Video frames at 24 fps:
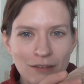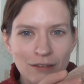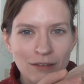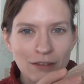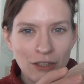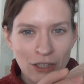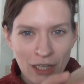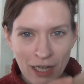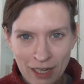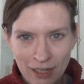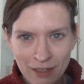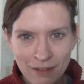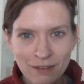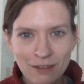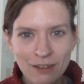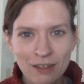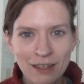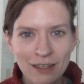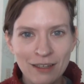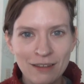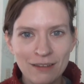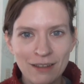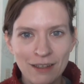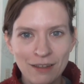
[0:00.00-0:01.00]
not as
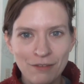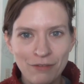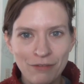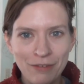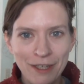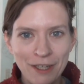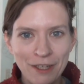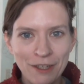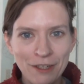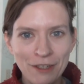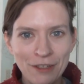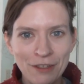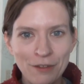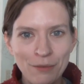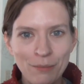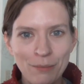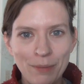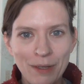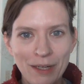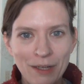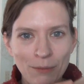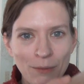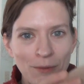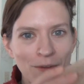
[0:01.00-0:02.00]
long as I'd feared,
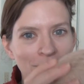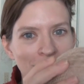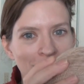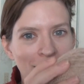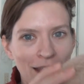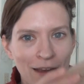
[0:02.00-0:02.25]
but it was